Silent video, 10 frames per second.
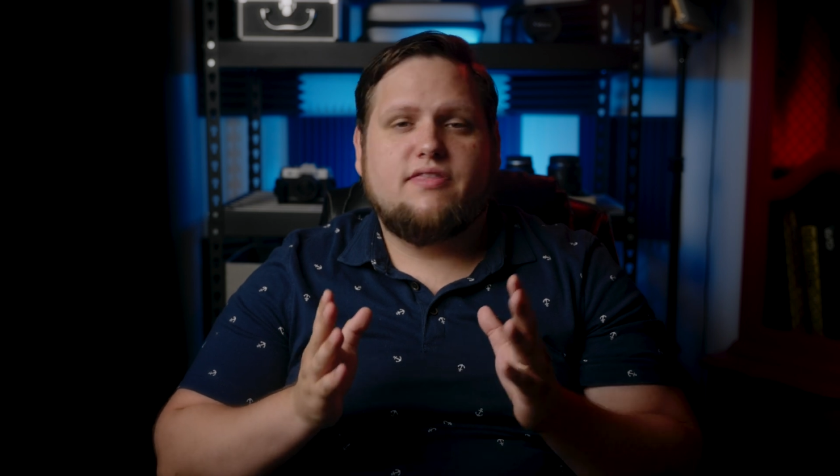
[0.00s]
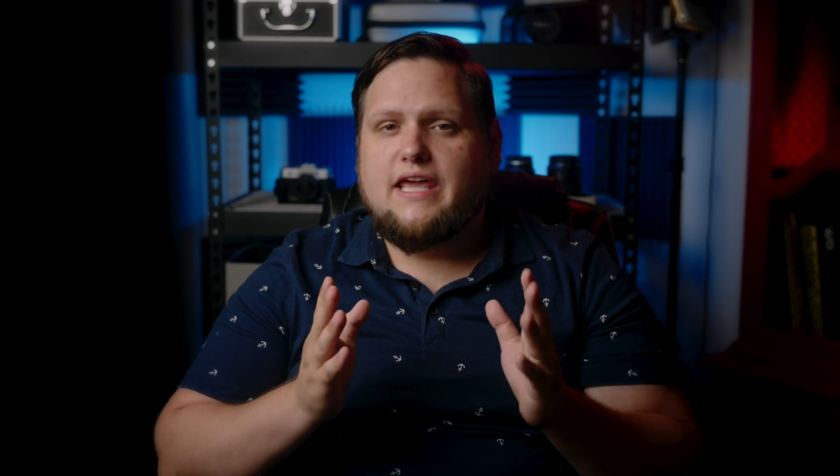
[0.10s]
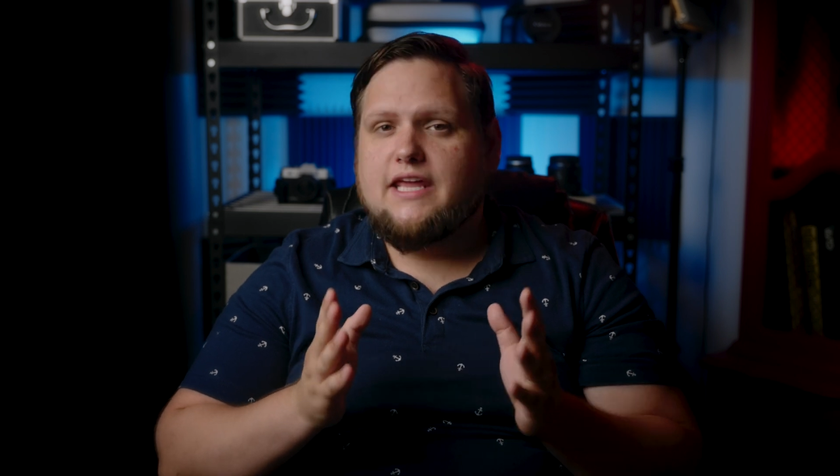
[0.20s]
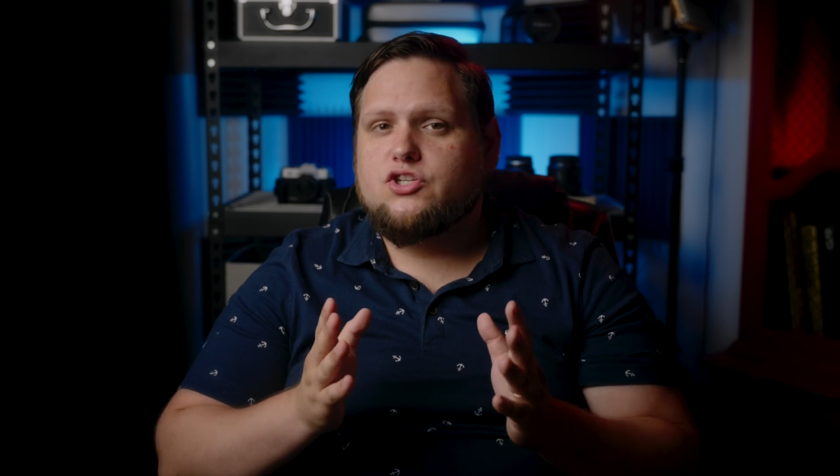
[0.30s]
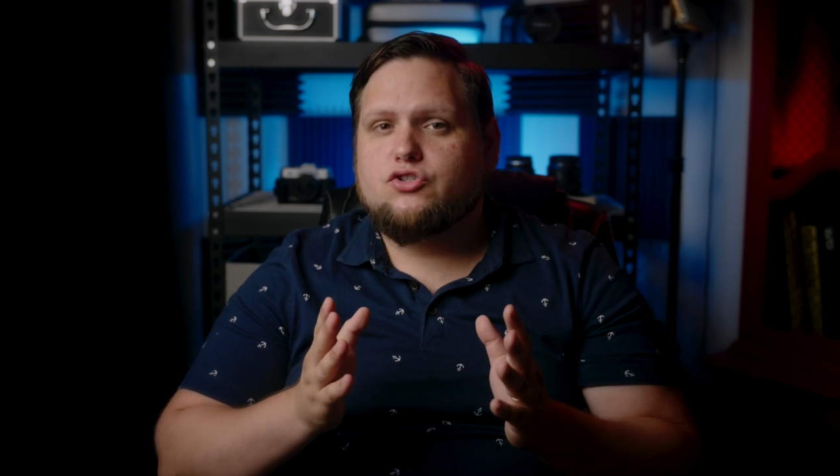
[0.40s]
the
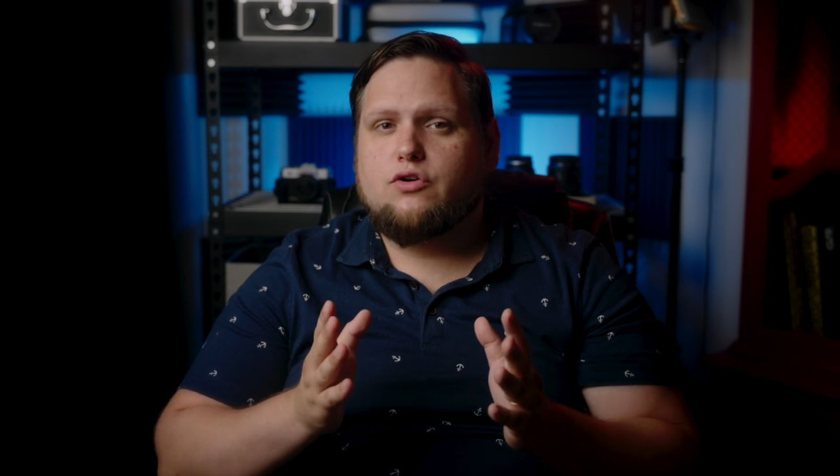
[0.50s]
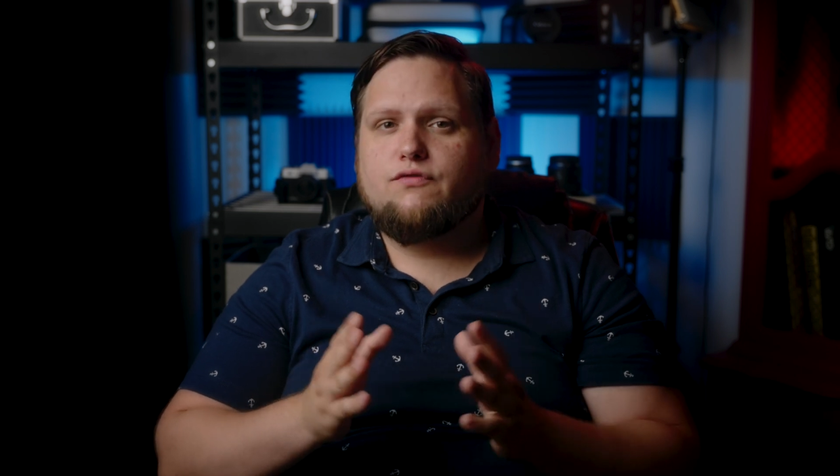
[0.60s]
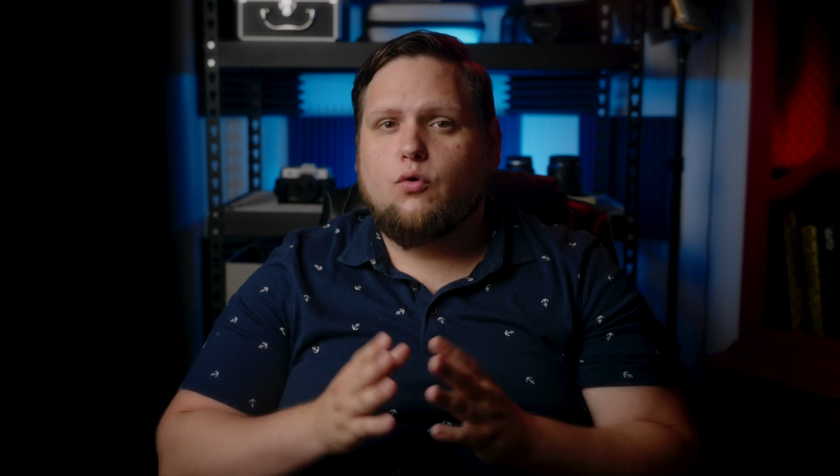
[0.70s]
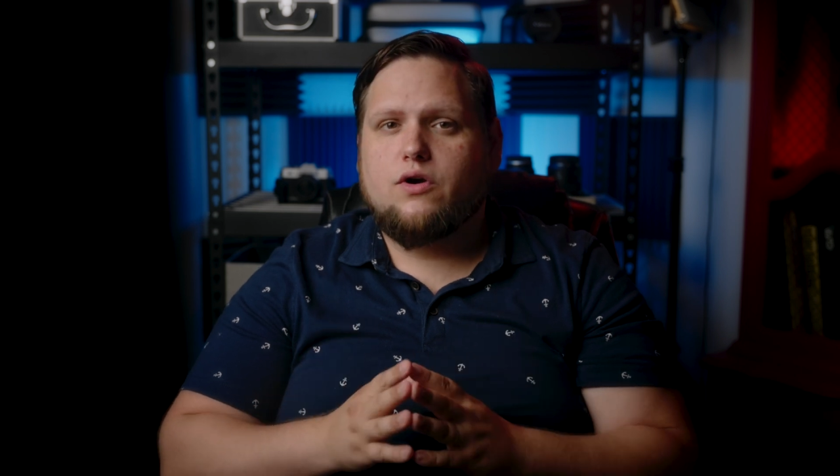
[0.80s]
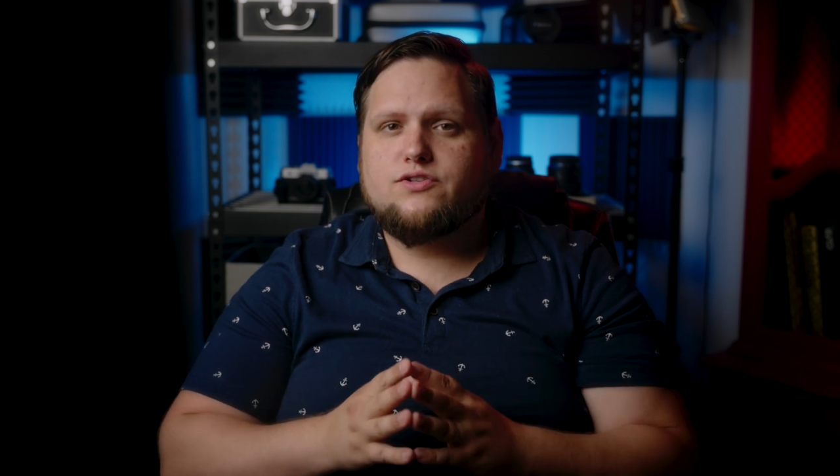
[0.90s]
industry
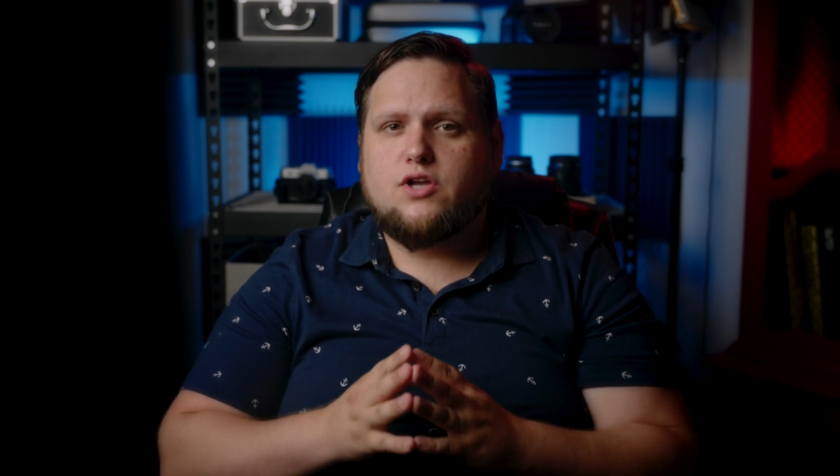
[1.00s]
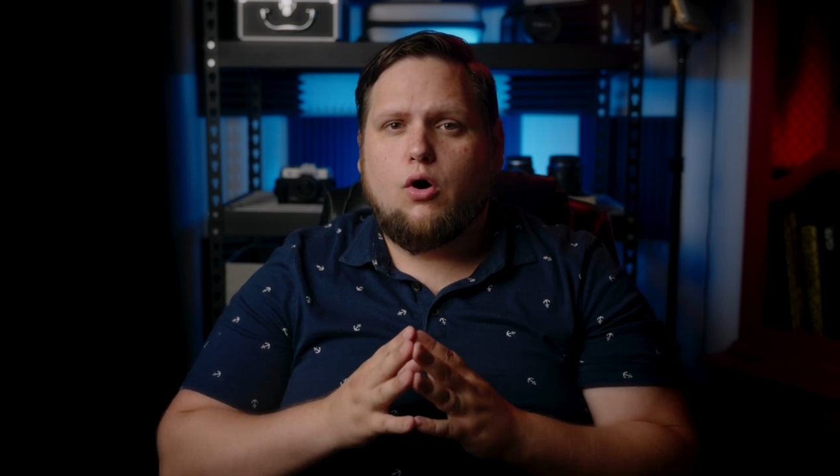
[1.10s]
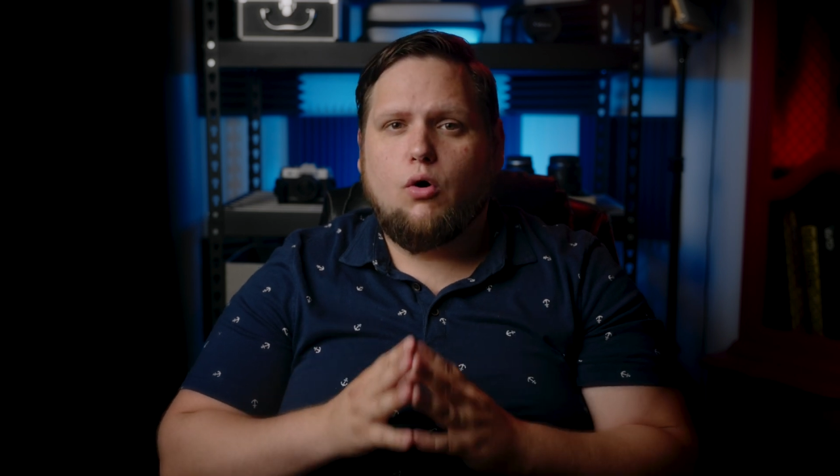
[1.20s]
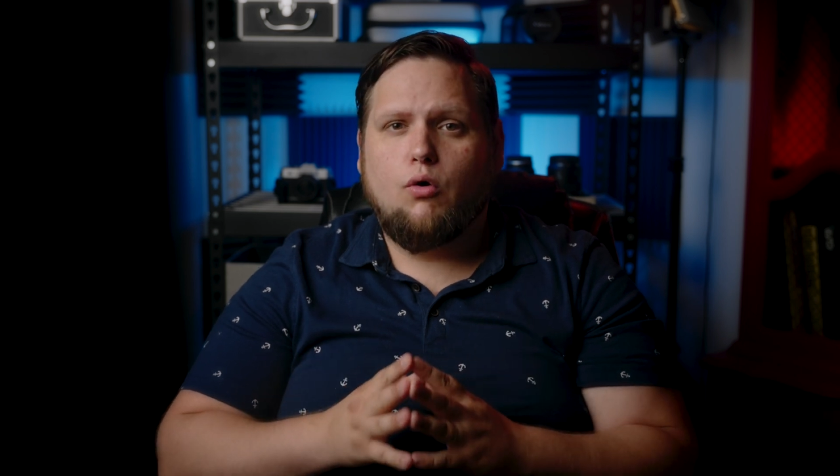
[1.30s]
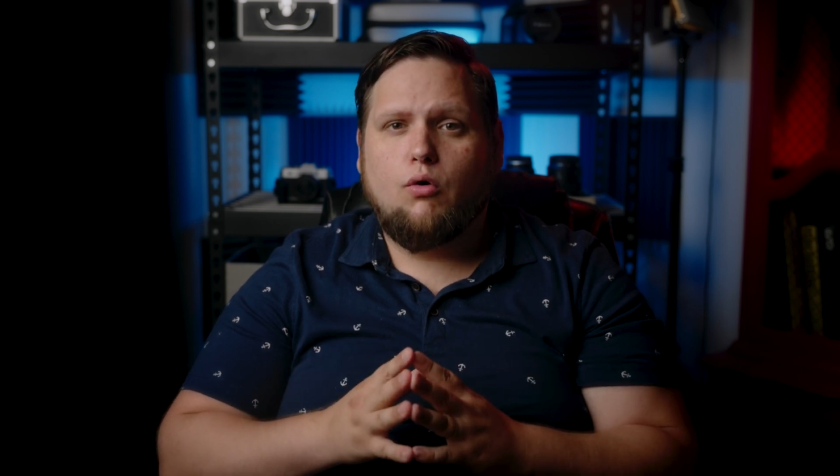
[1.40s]
forward as a
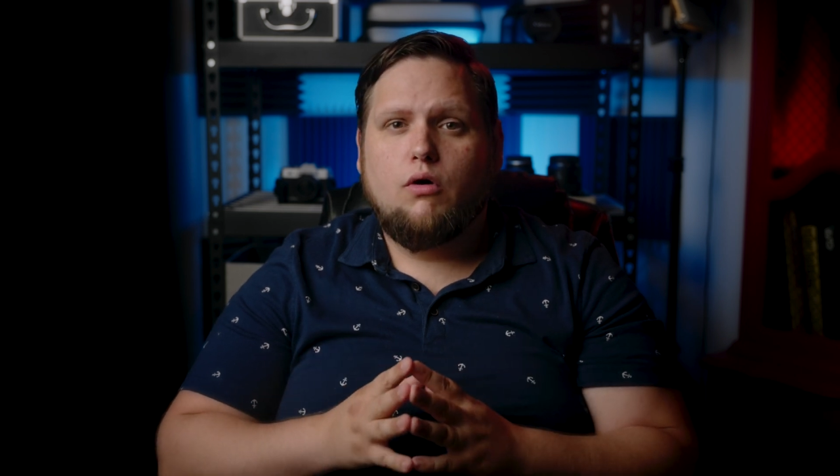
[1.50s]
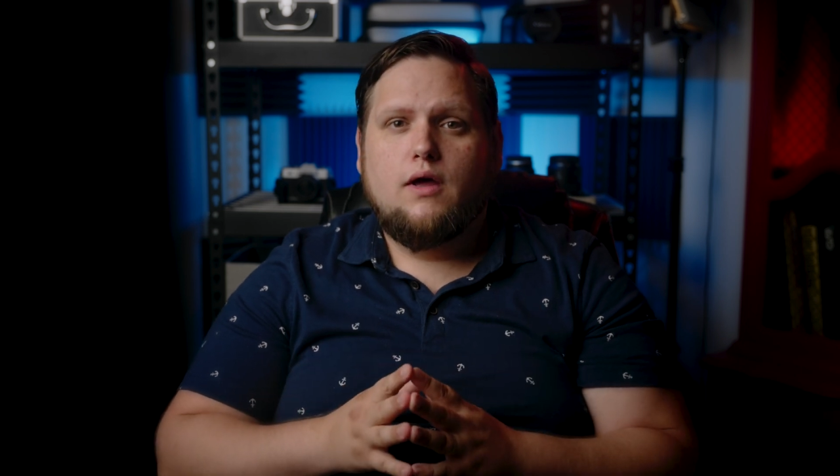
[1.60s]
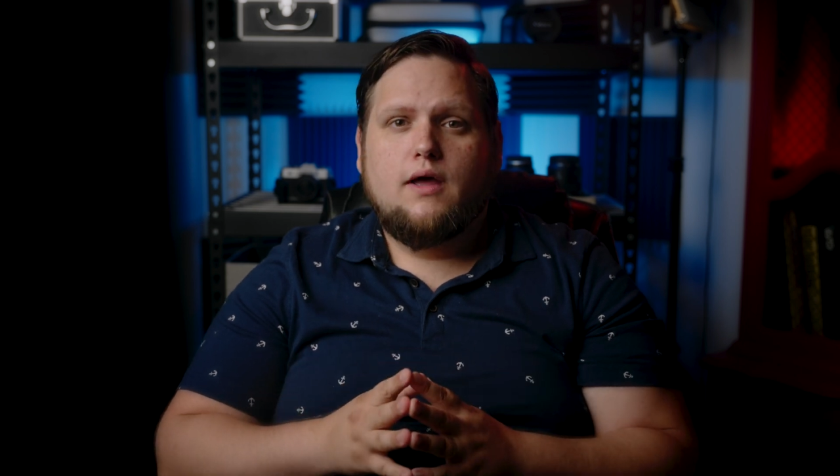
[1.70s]
whole.